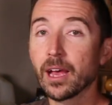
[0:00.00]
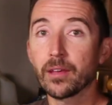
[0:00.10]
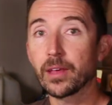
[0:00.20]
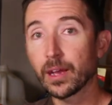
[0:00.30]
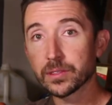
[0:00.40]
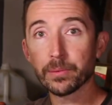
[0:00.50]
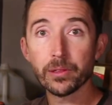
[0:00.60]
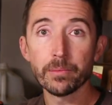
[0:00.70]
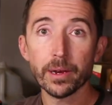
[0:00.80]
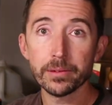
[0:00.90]
They have some
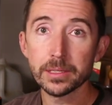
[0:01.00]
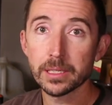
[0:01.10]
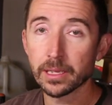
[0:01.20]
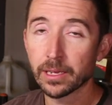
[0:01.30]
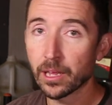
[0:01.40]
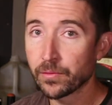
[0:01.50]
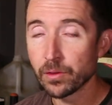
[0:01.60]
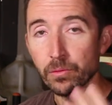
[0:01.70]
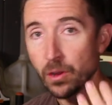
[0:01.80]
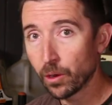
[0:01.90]
other models that if
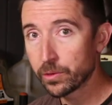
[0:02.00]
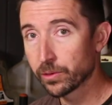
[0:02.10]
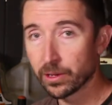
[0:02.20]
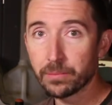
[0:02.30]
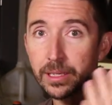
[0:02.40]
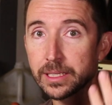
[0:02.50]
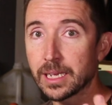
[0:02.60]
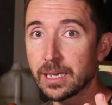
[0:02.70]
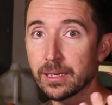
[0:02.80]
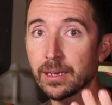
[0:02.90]
you know you're going to be
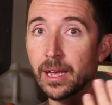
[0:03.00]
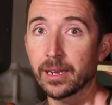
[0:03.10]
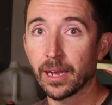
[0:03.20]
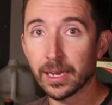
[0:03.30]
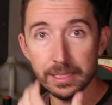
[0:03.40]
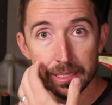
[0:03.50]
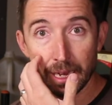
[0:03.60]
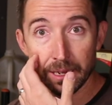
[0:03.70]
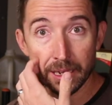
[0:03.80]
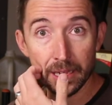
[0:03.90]
seated and not
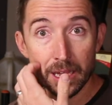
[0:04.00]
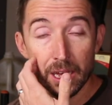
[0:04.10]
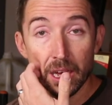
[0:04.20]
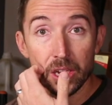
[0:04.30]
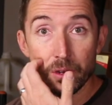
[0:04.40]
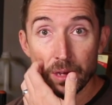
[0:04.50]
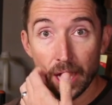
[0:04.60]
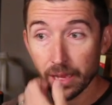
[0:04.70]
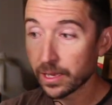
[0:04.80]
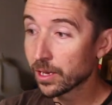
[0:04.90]
standing, you
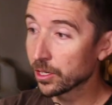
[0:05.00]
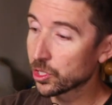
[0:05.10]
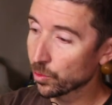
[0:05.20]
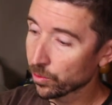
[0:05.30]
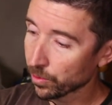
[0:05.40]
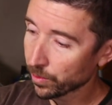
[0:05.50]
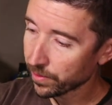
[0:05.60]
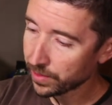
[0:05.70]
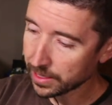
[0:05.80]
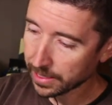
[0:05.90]
can get a shorter one
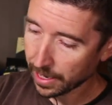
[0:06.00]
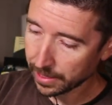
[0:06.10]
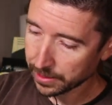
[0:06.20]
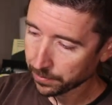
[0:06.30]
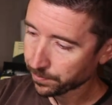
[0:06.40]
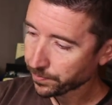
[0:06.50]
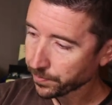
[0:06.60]
of these guys.